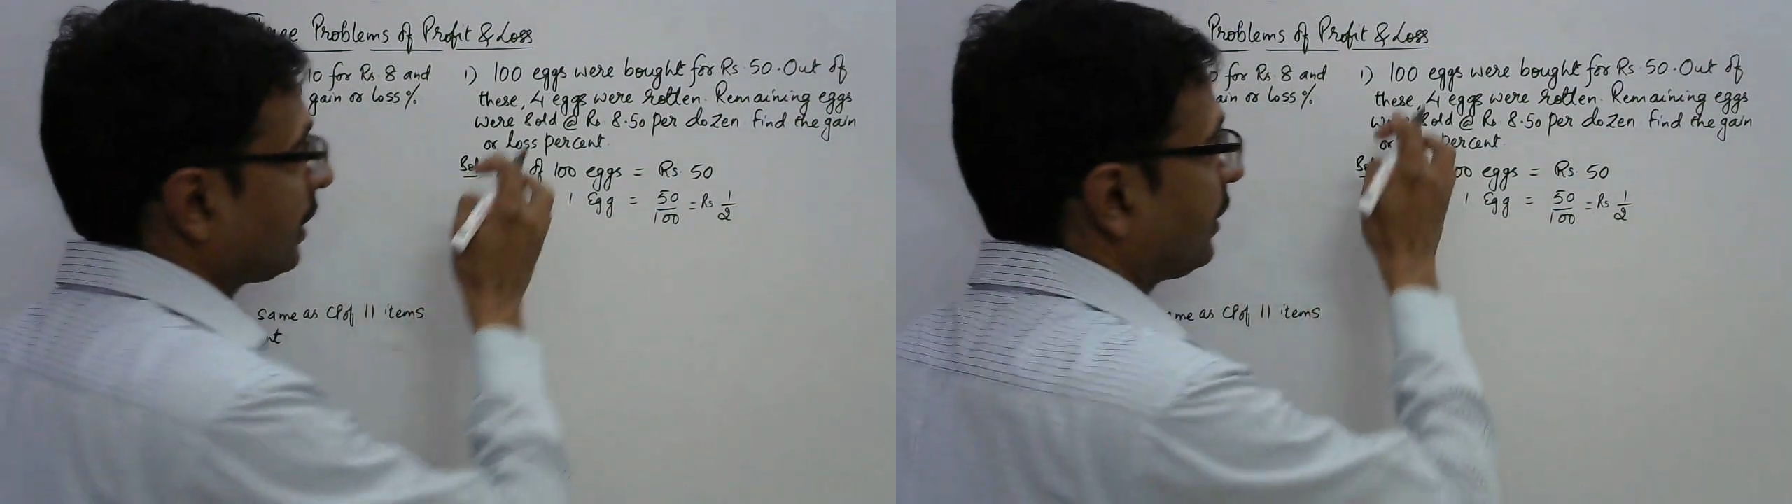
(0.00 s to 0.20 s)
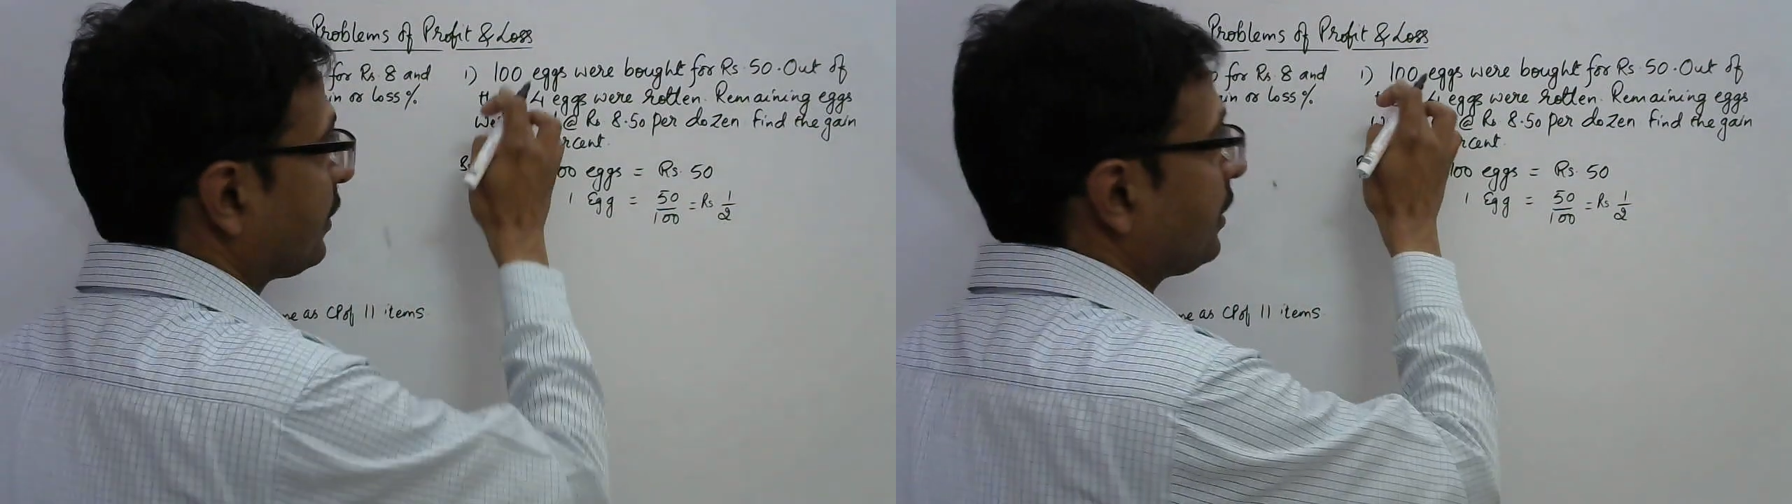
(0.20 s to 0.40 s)

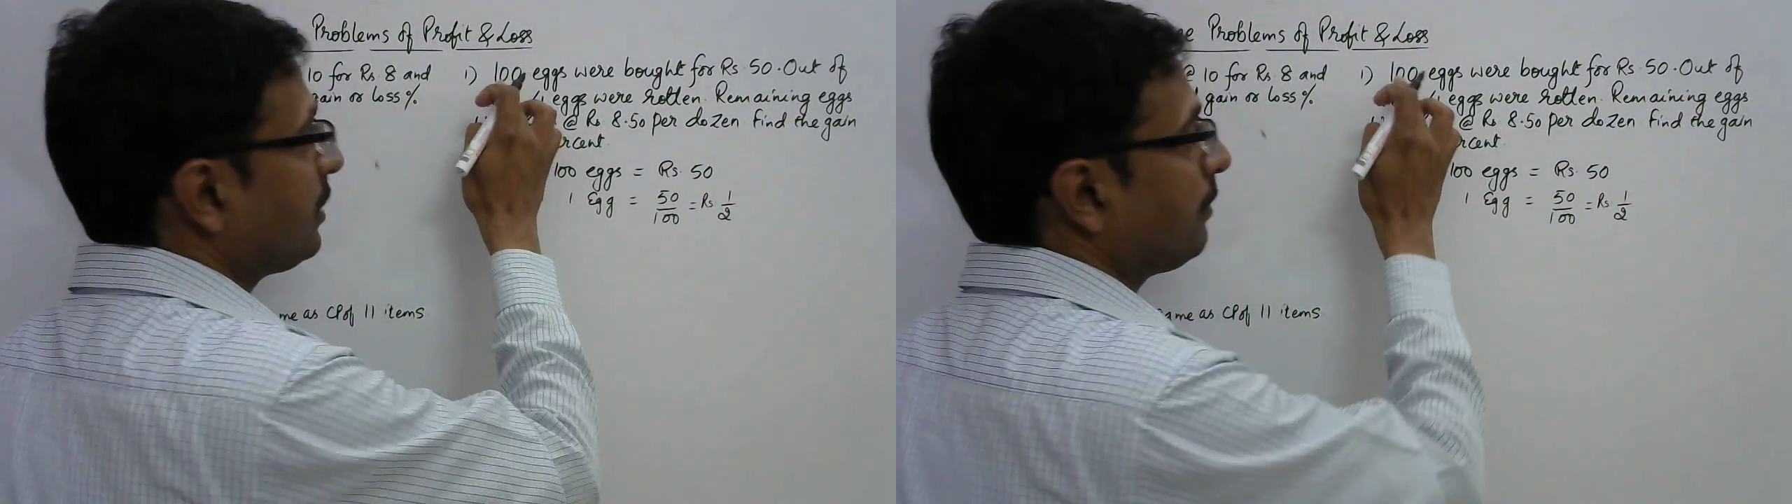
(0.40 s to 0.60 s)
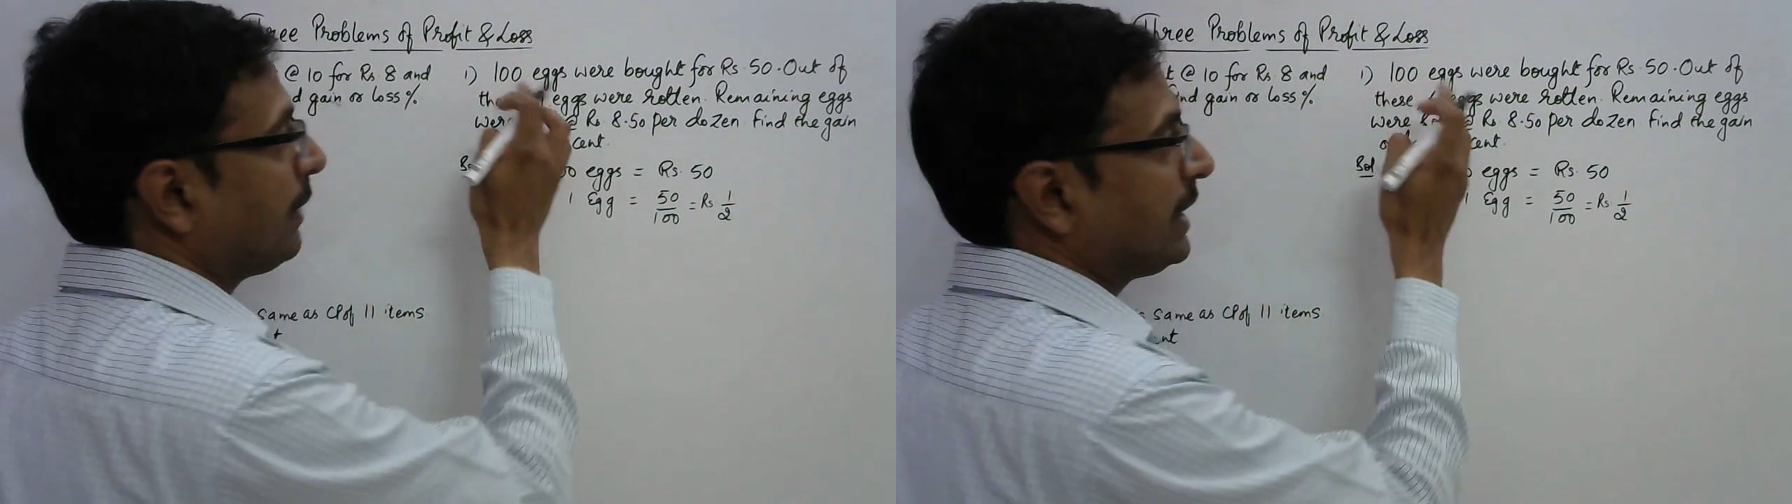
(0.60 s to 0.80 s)

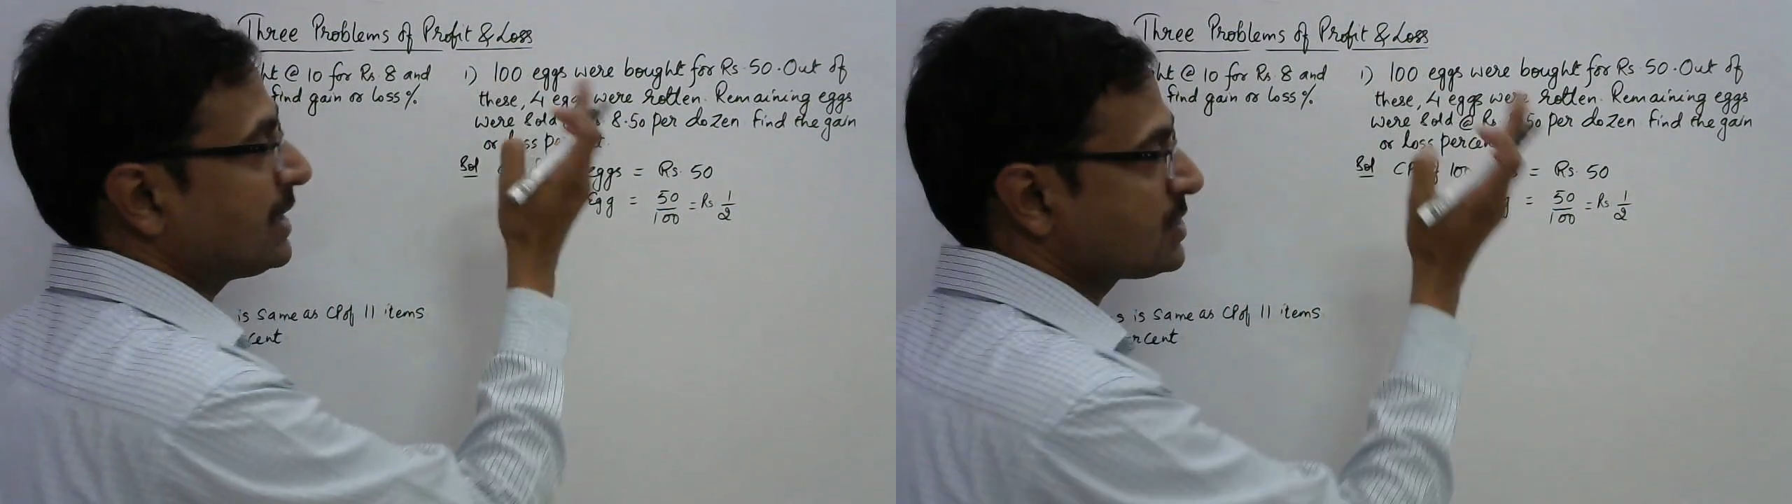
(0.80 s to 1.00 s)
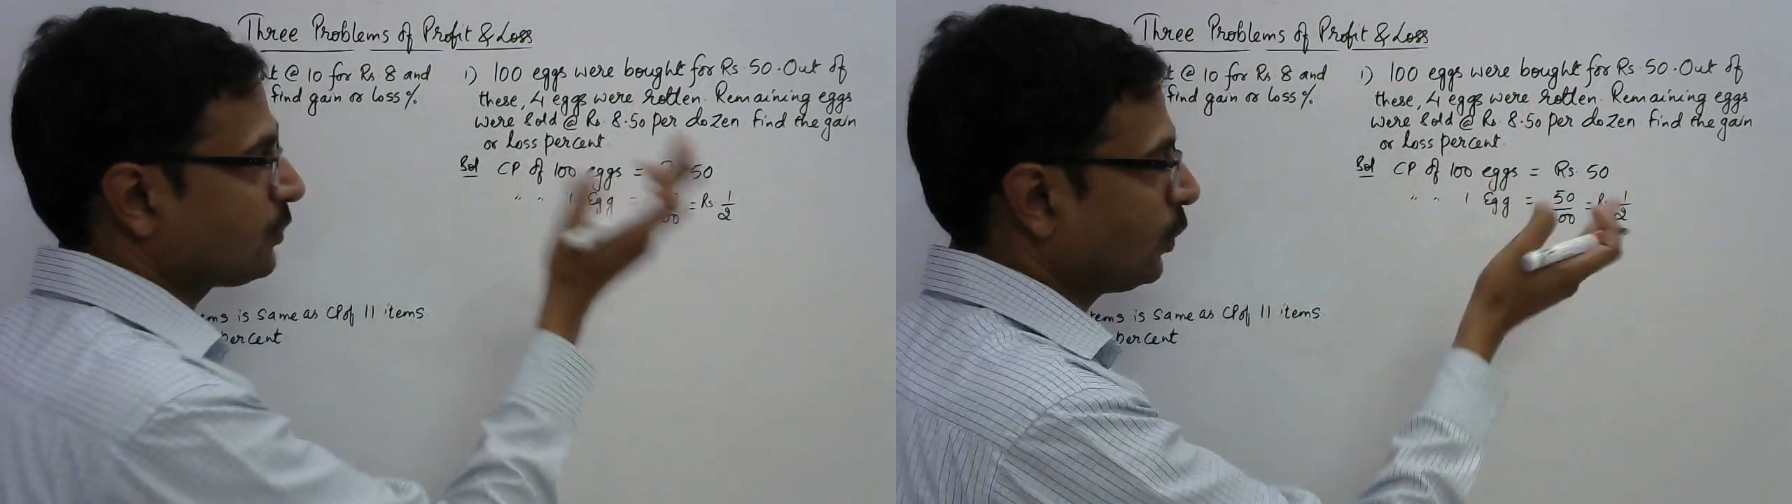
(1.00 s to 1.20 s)
100
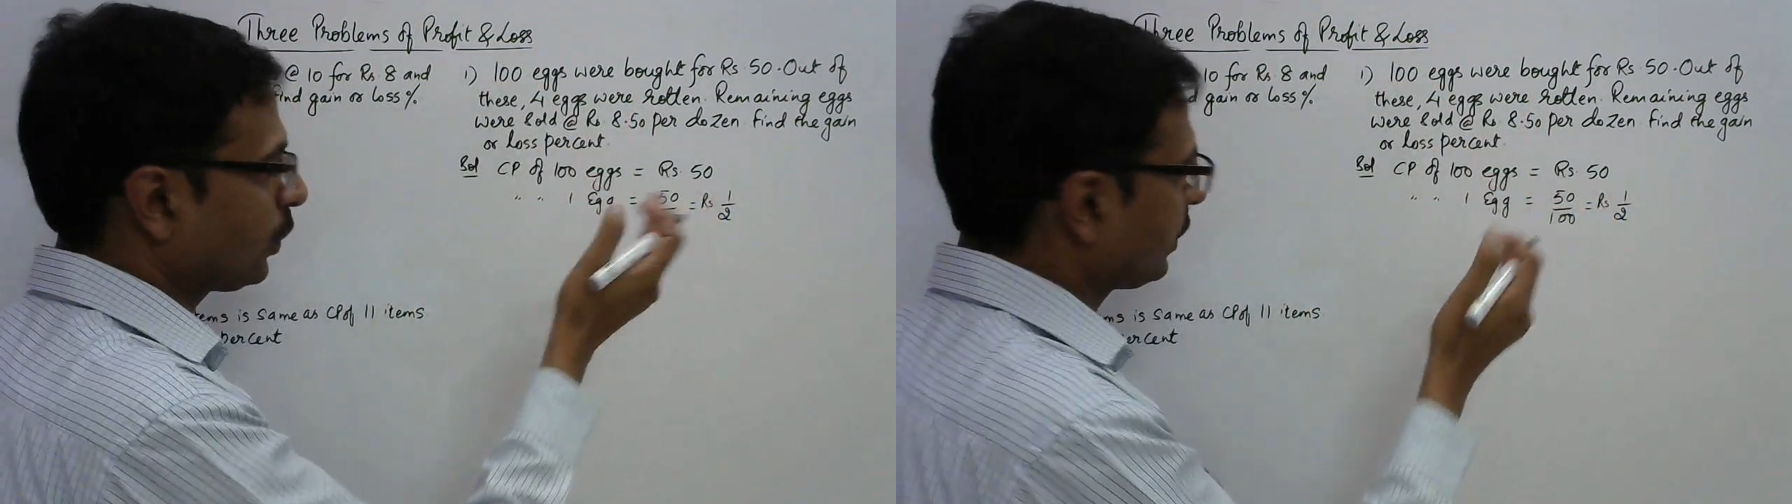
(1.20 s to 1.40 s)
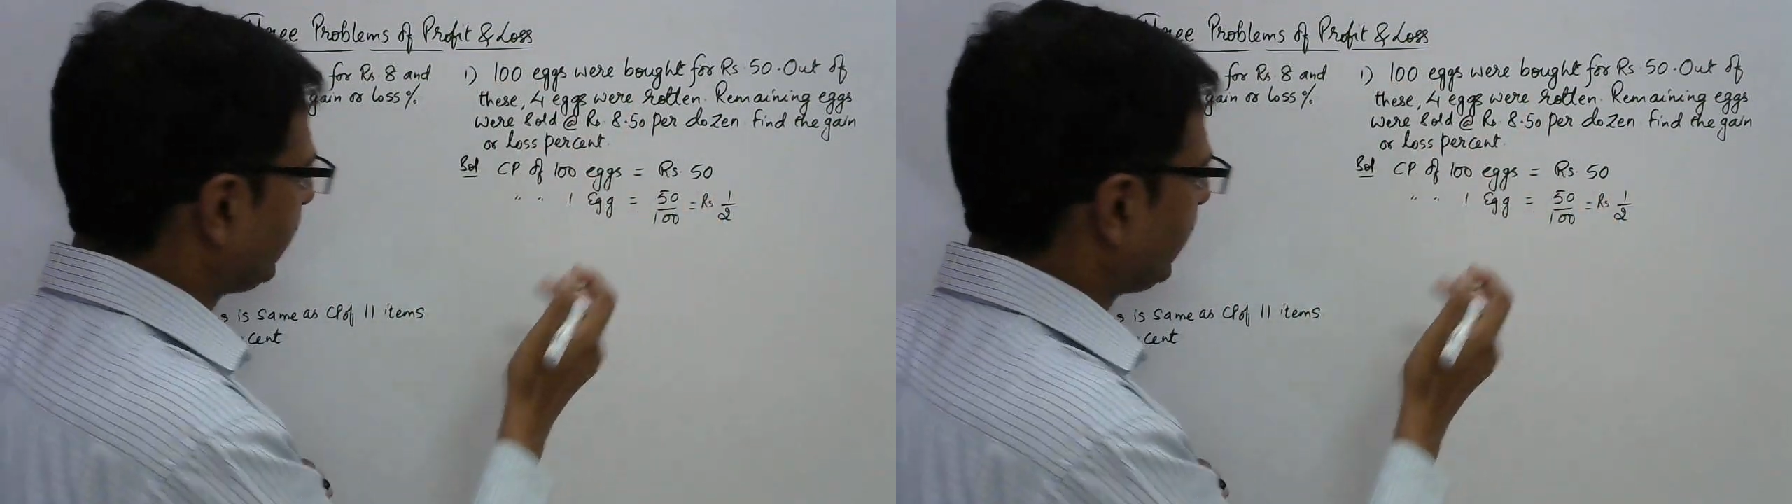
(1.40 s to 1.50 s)
minus 4